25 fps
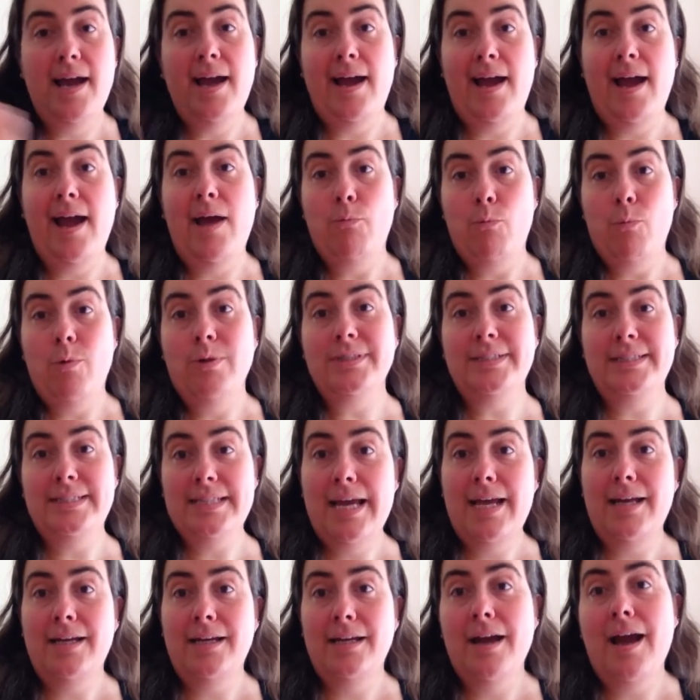and one
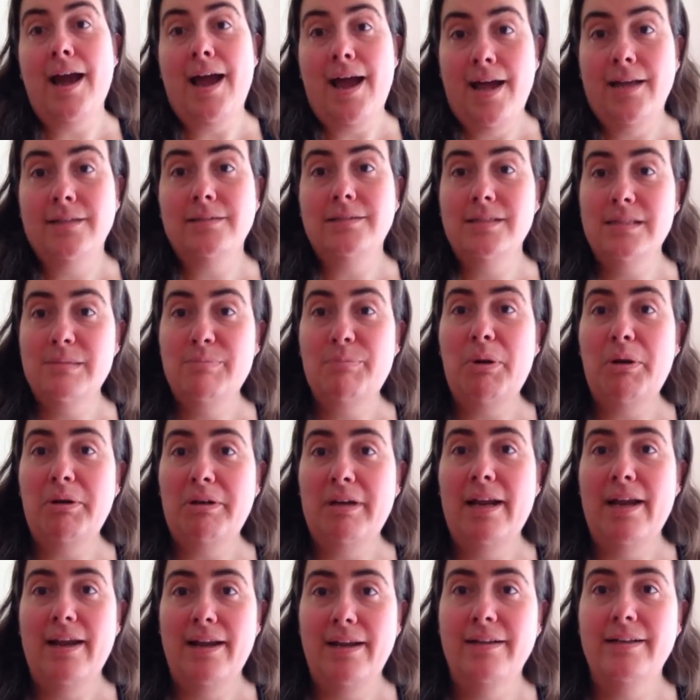day a hand
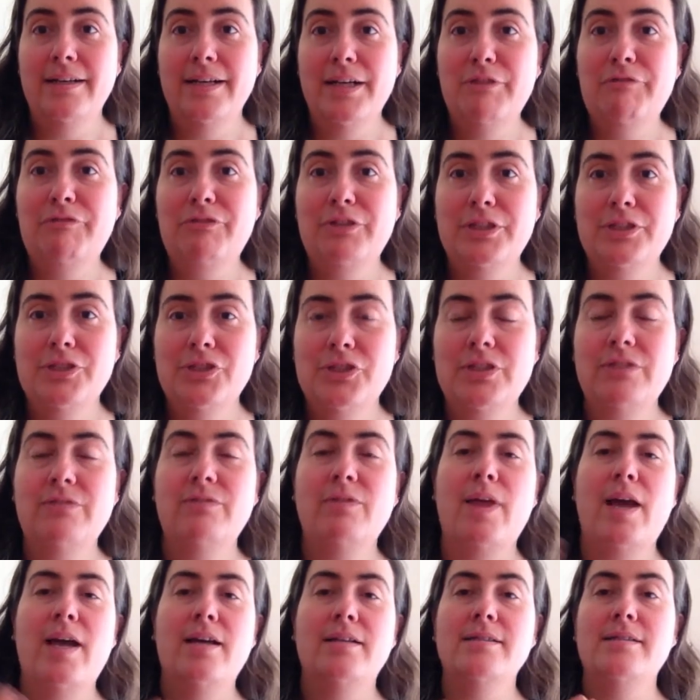spun hand knit version of
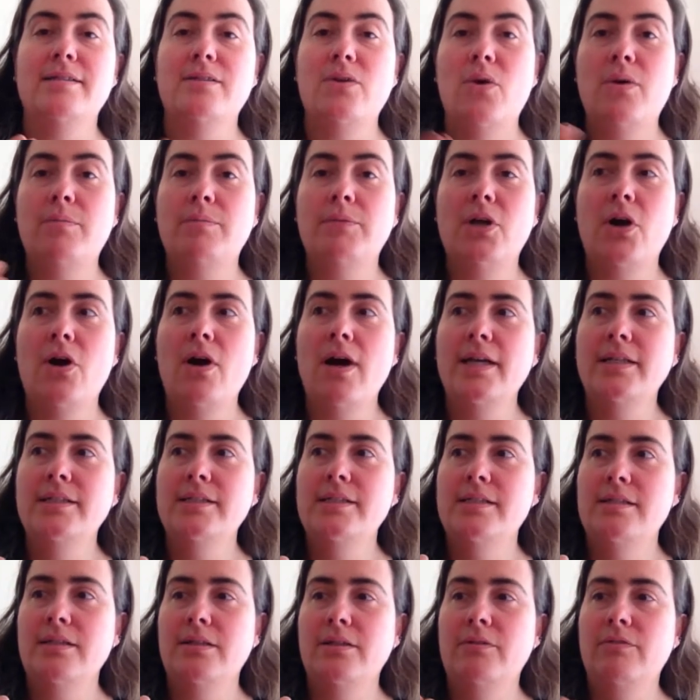that. So I'm
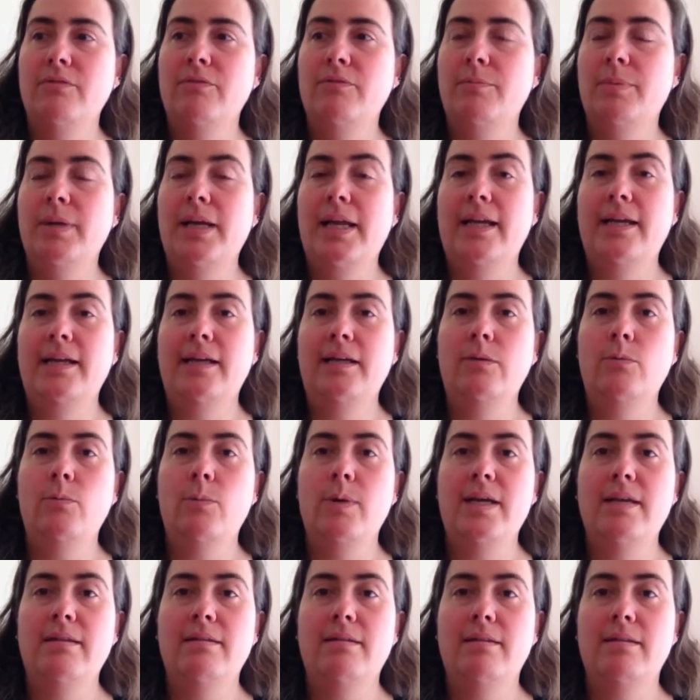kind of playing
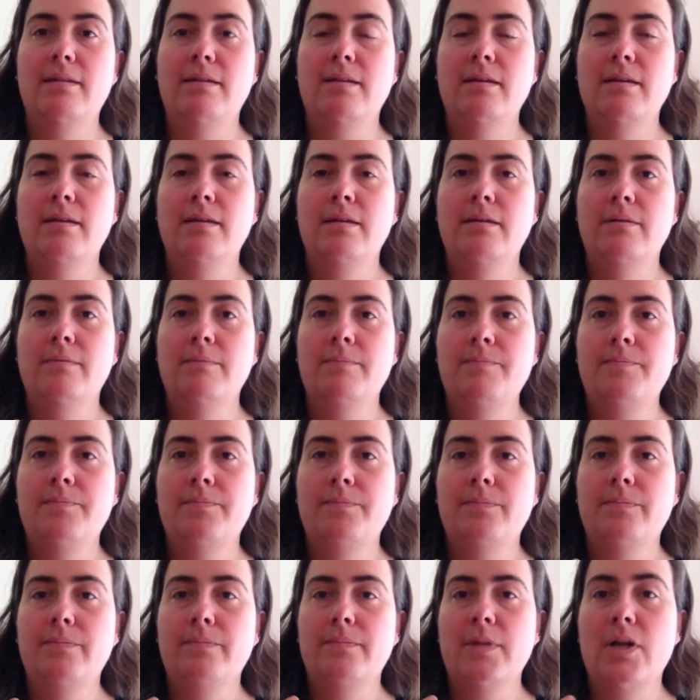with
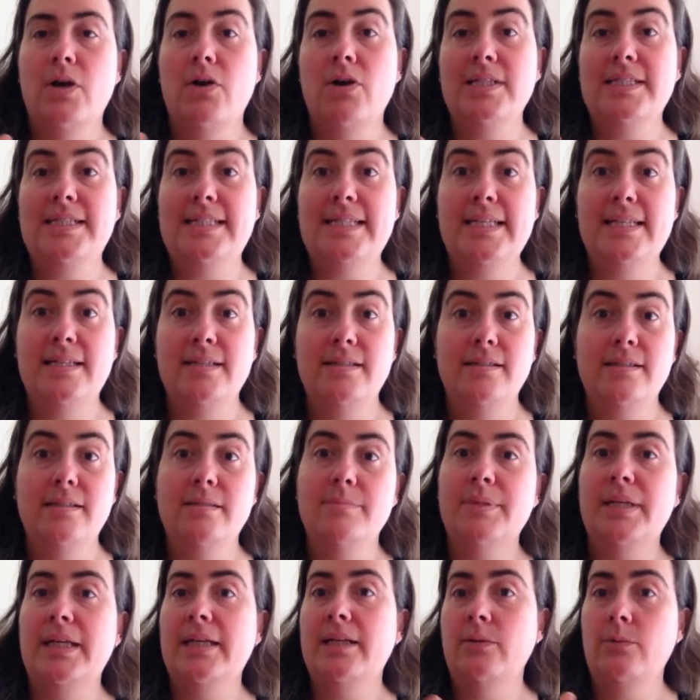ideas,
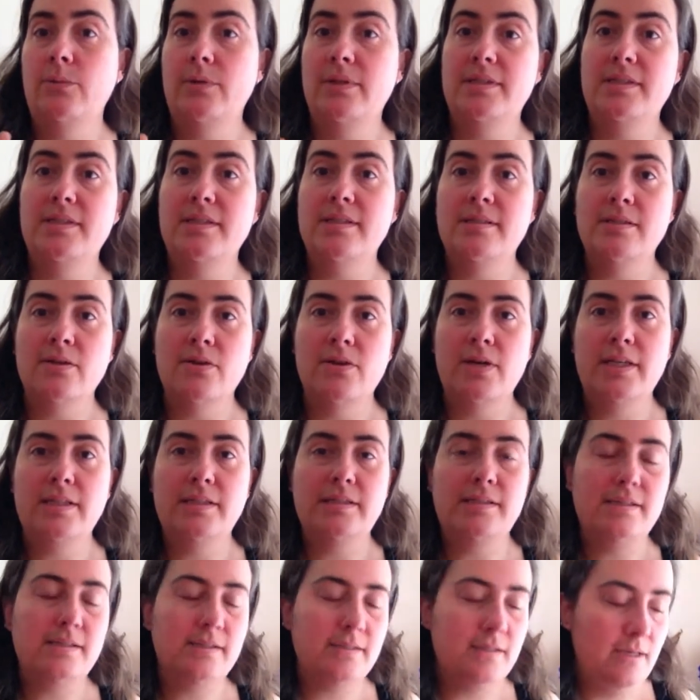playing with
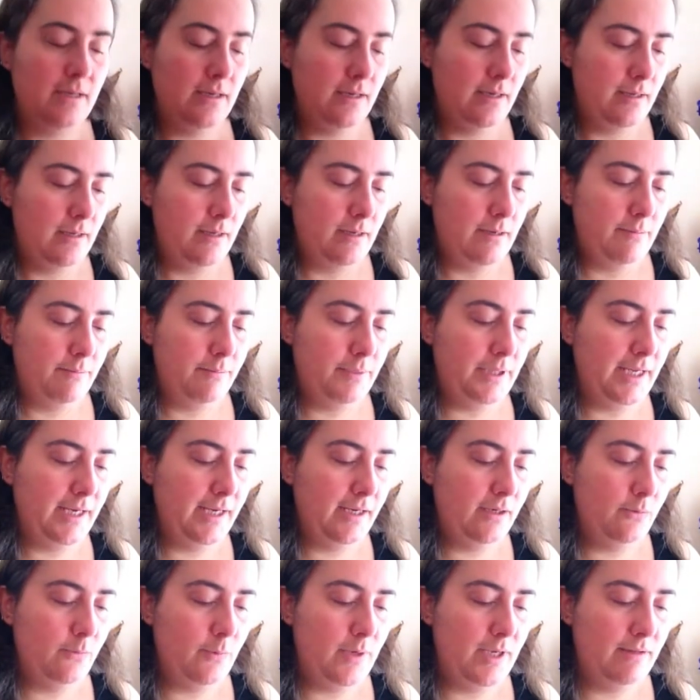designs,
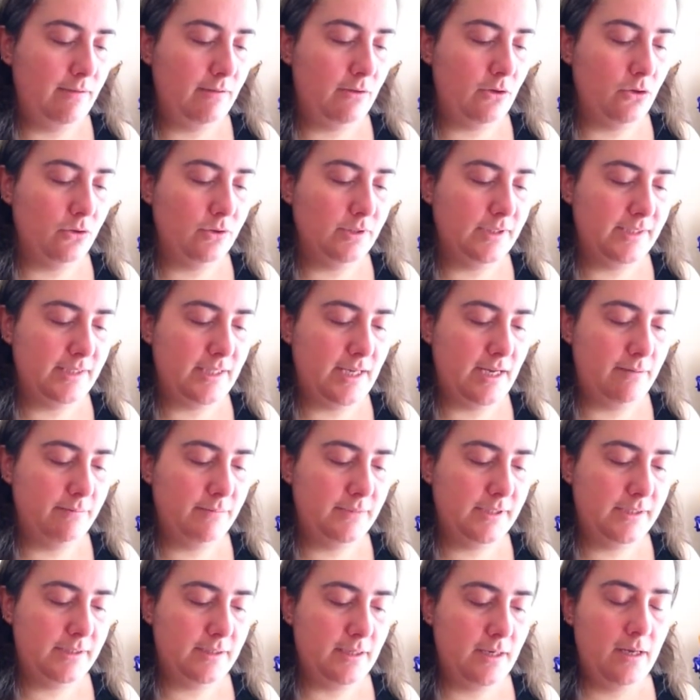playing with
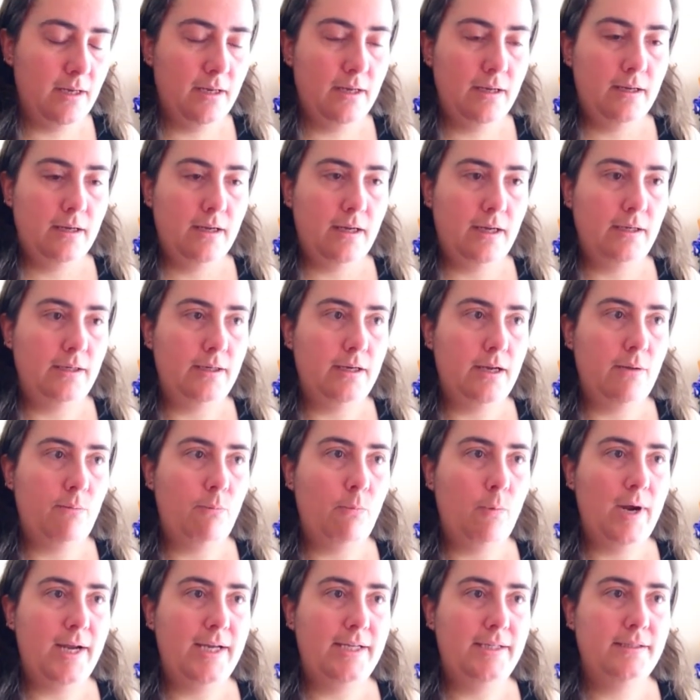concepts and
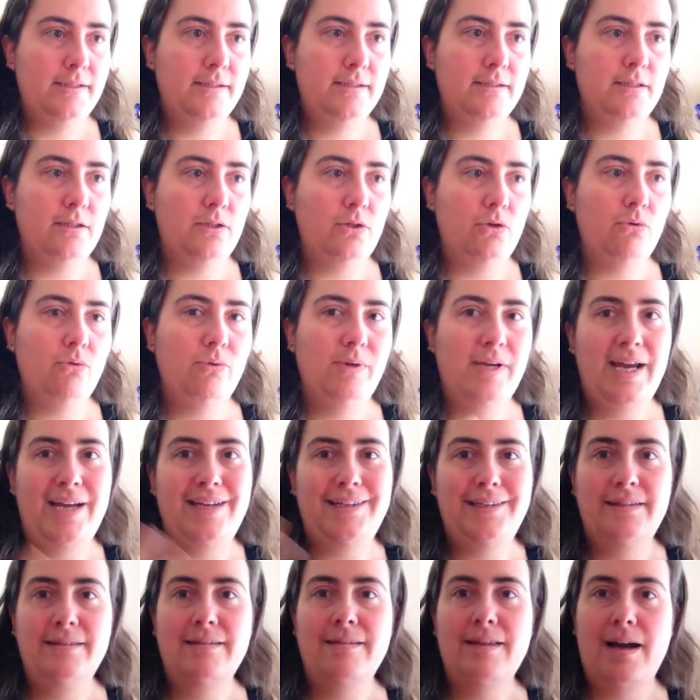ways to
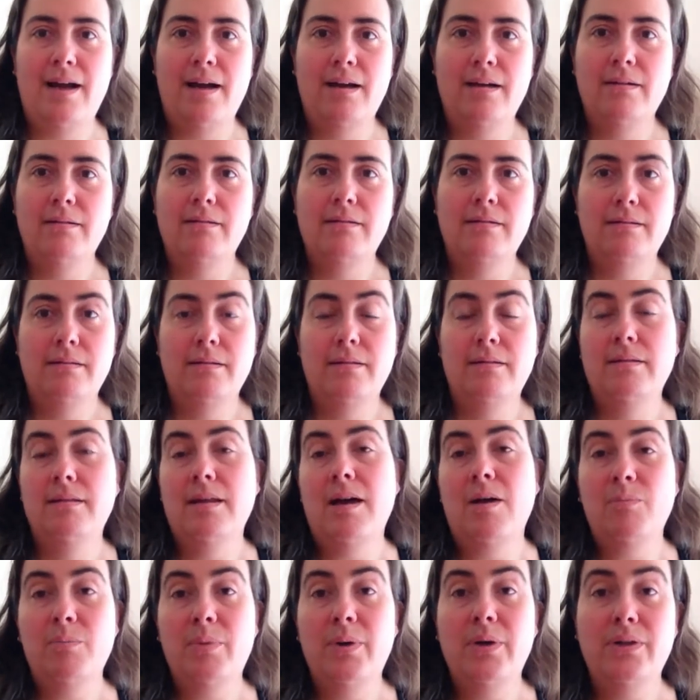create that
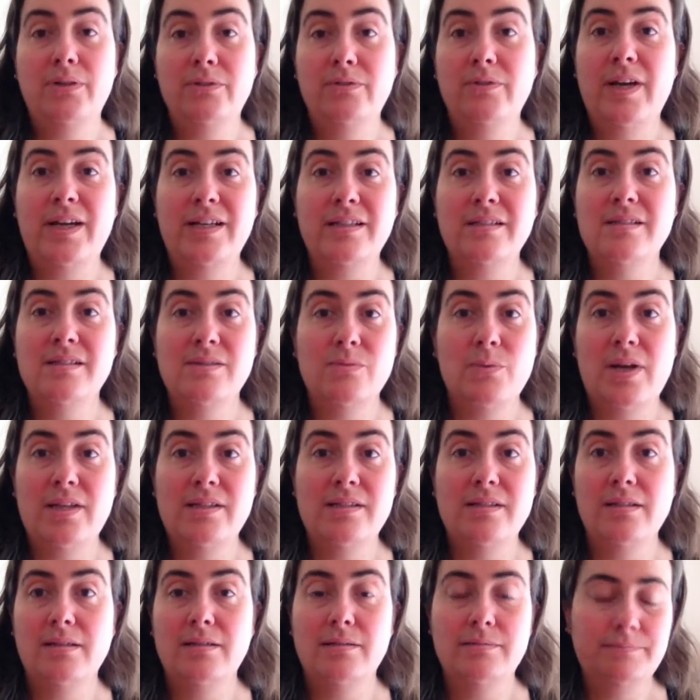perfect
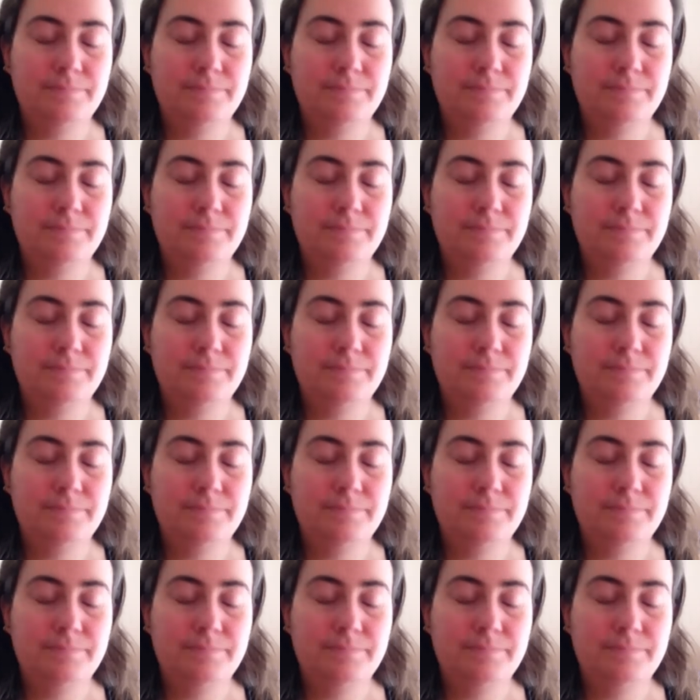sweater.